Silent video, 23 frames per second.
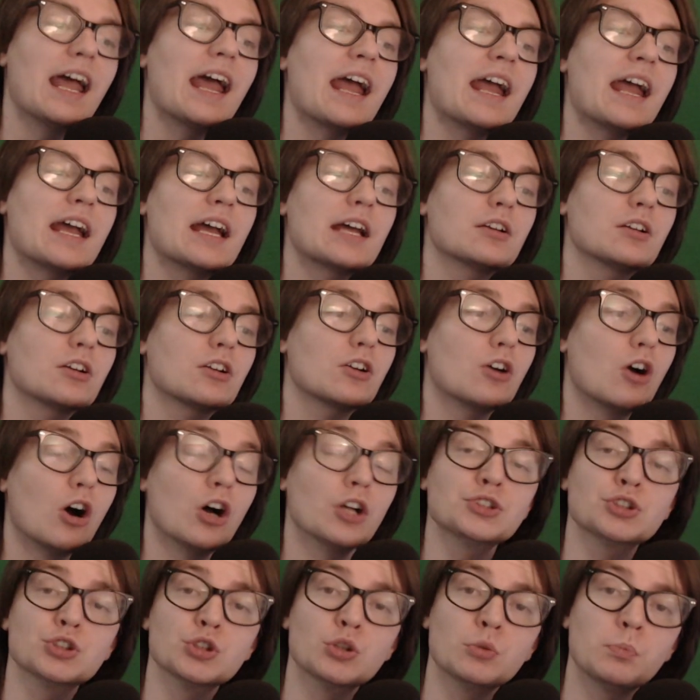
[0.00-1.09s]
And
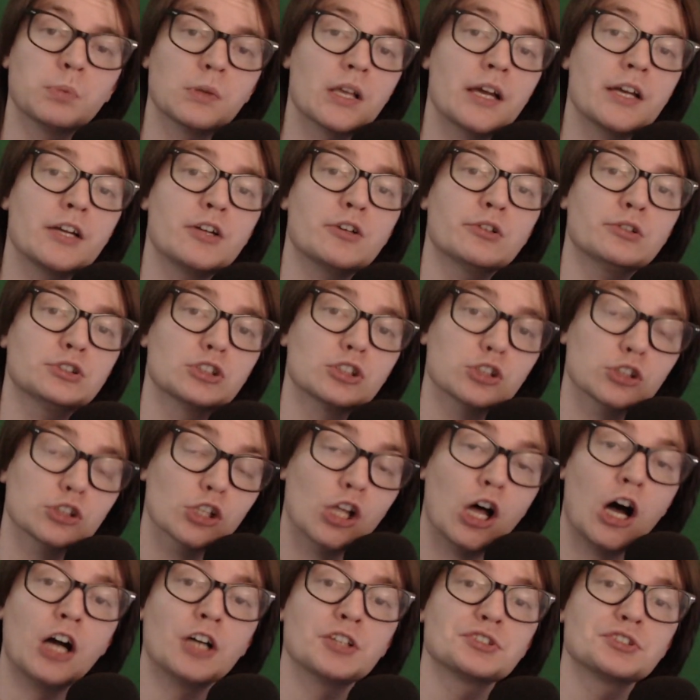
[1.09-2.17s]
console players
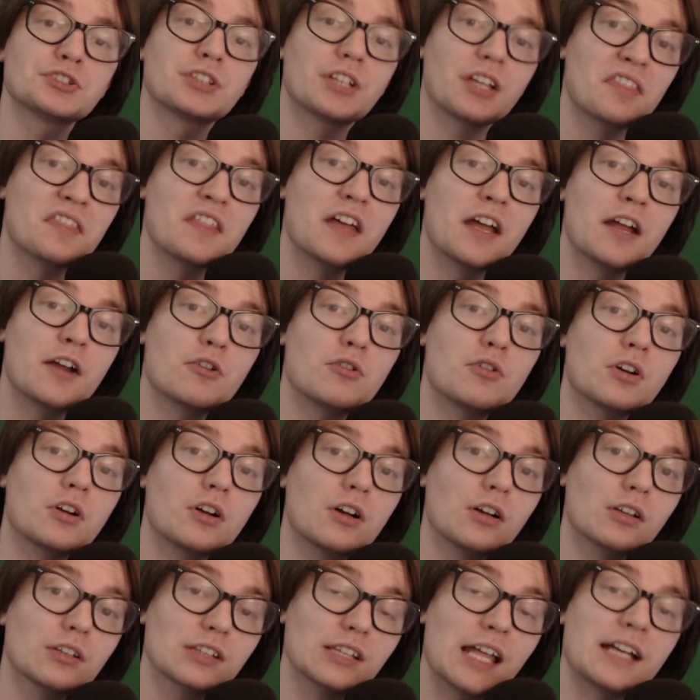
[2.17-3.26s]
lost their
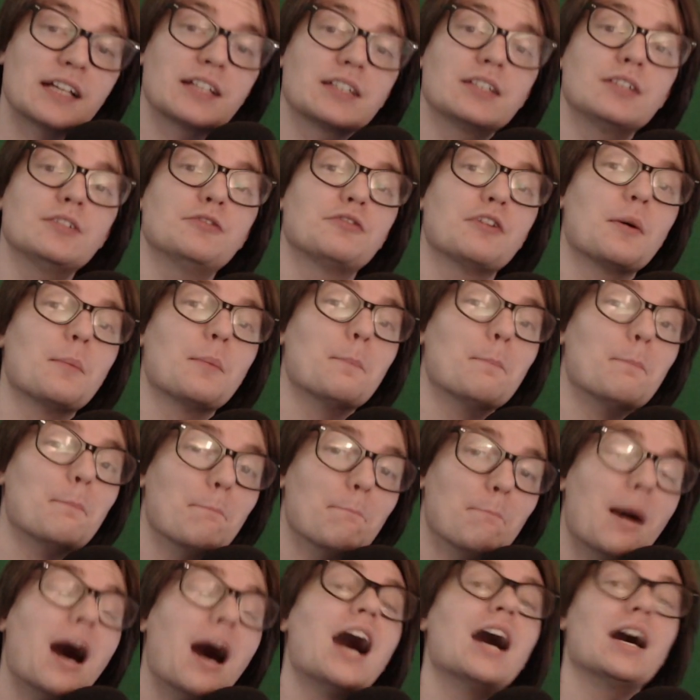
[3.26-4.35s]
collective
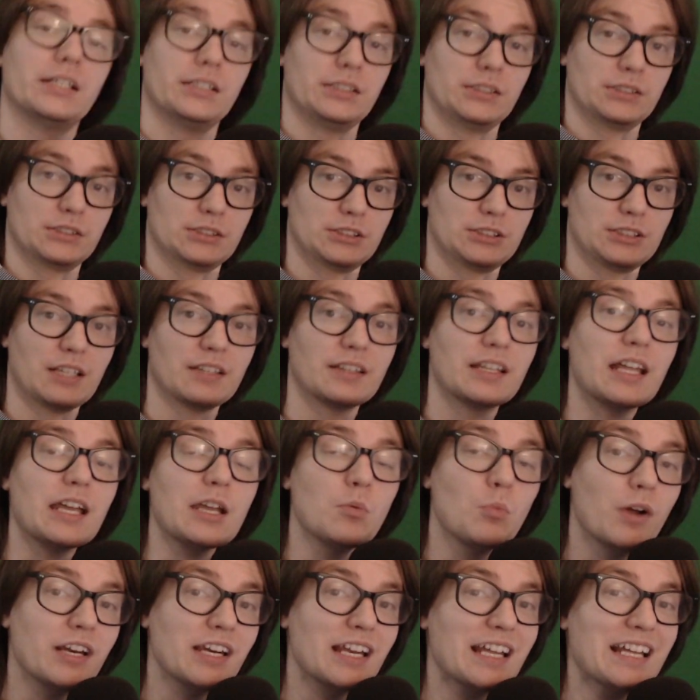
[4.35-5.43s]
minds. They
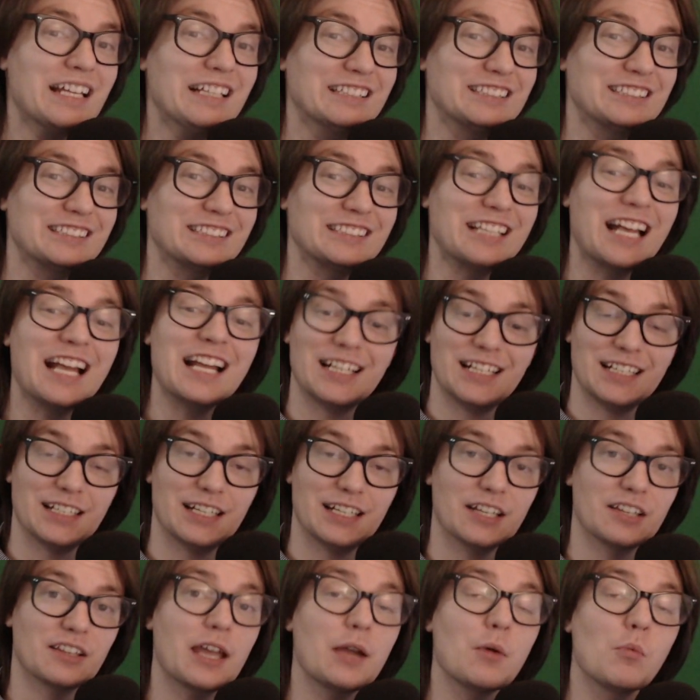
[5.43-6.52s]
went insane.
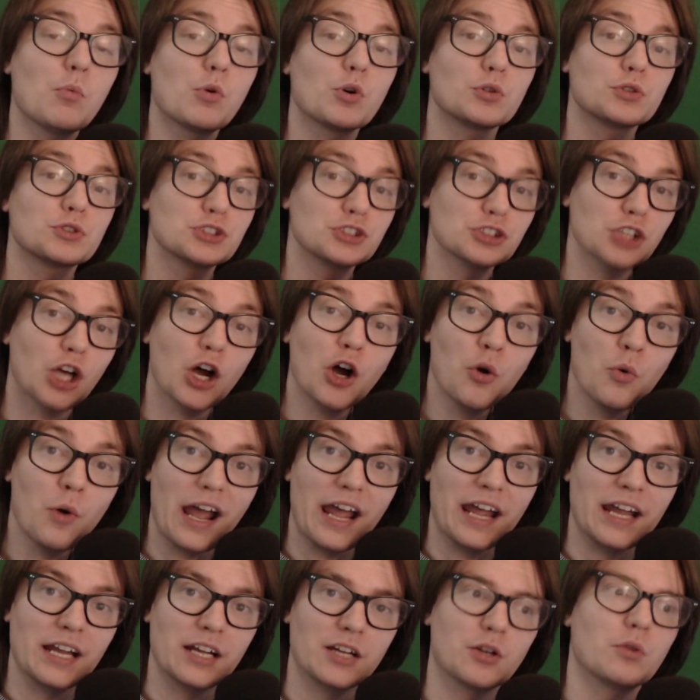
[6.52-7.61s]
They were so
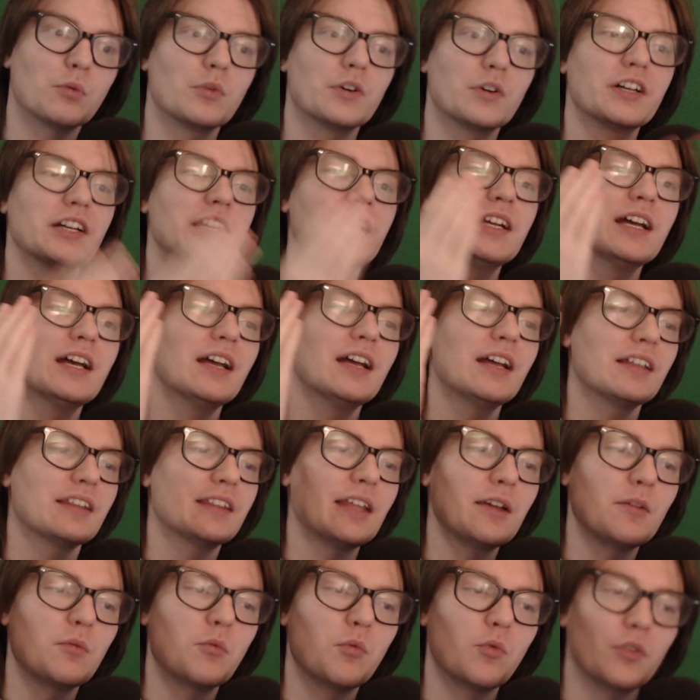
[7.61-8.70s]
angry.
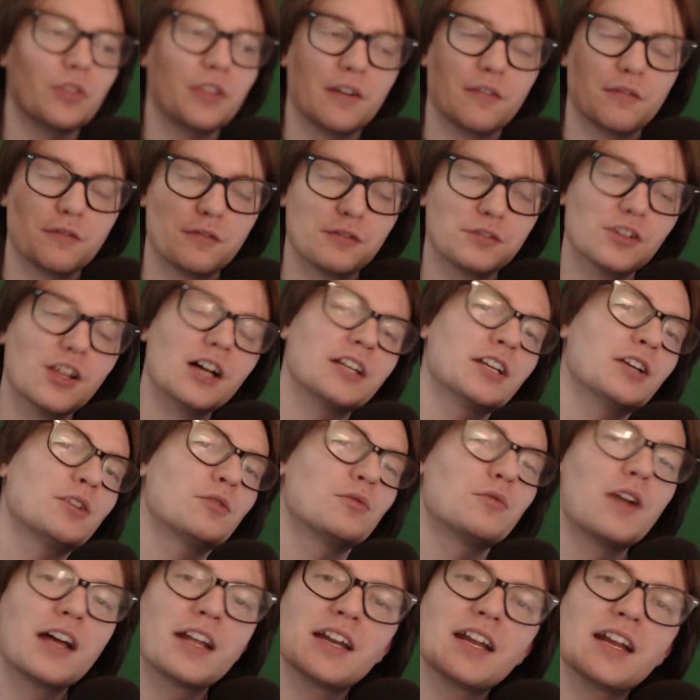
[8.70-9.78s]
They flooded
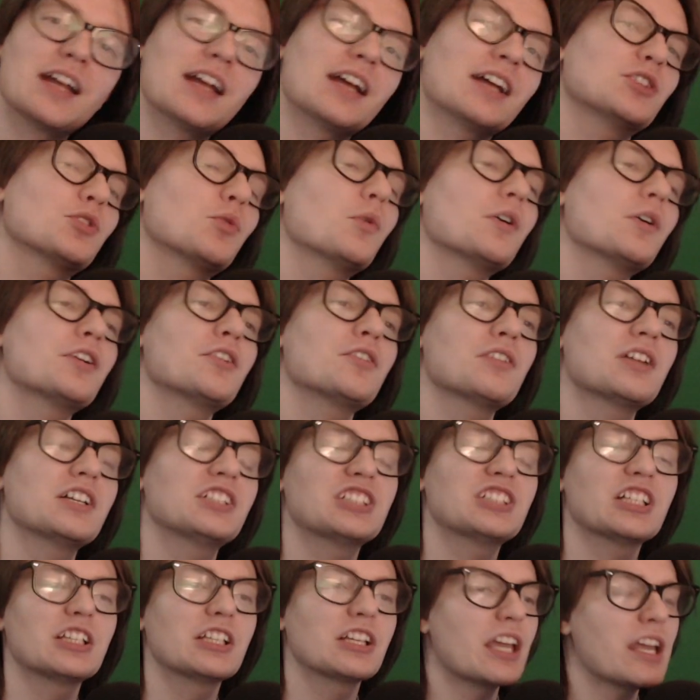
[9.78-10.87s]
Reddit and Twitter. They
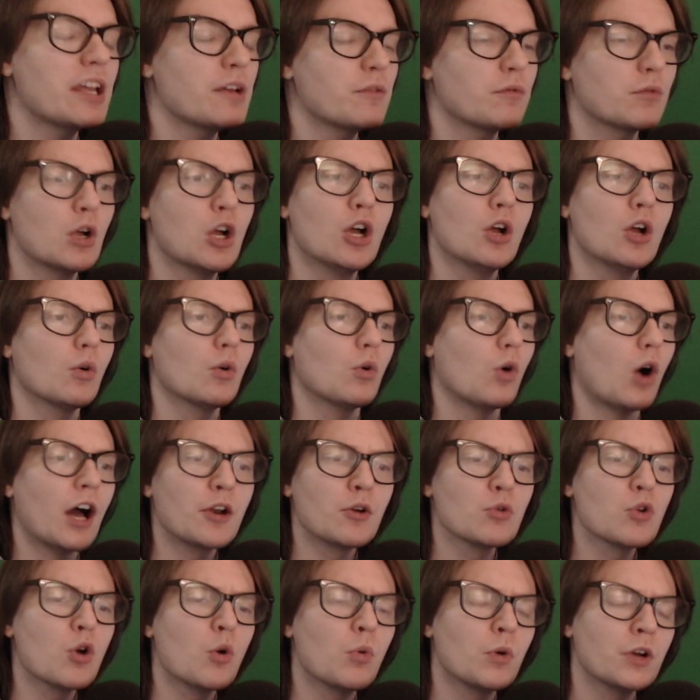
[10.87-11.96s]
said the game, I
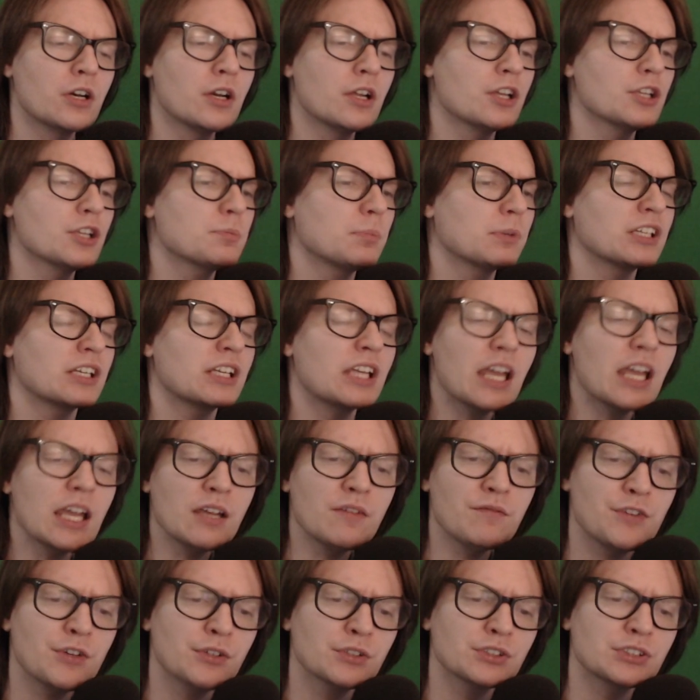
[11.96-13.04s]
don't know what it is, but the game
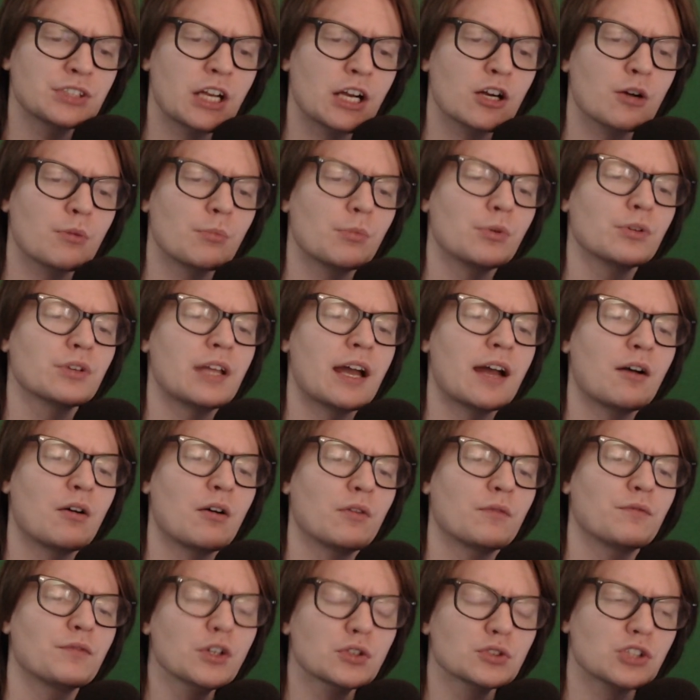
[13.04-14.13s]
feels terrible now.
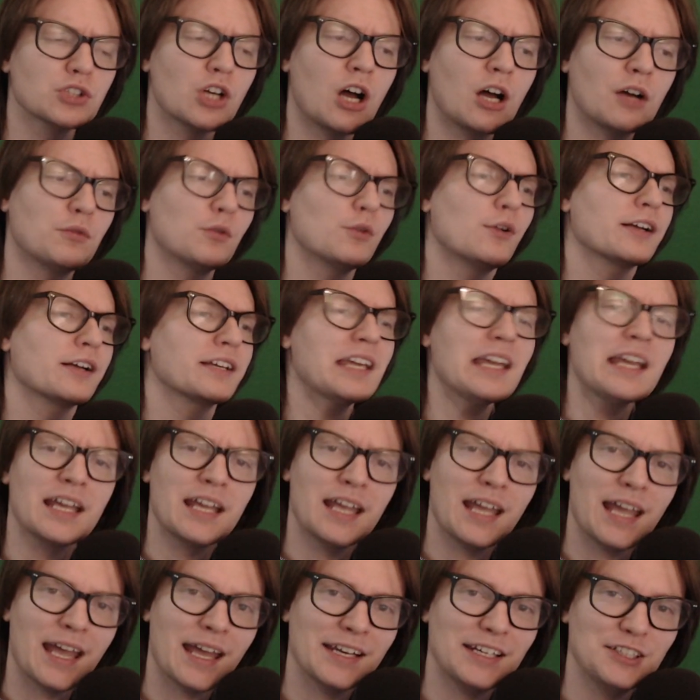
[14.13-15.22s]
It feels awful. I can't
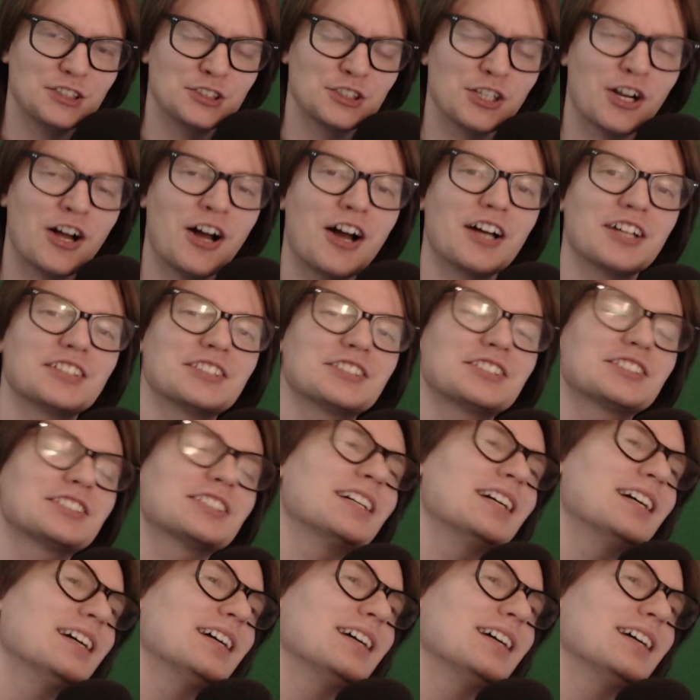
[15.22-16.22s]
hit any shots.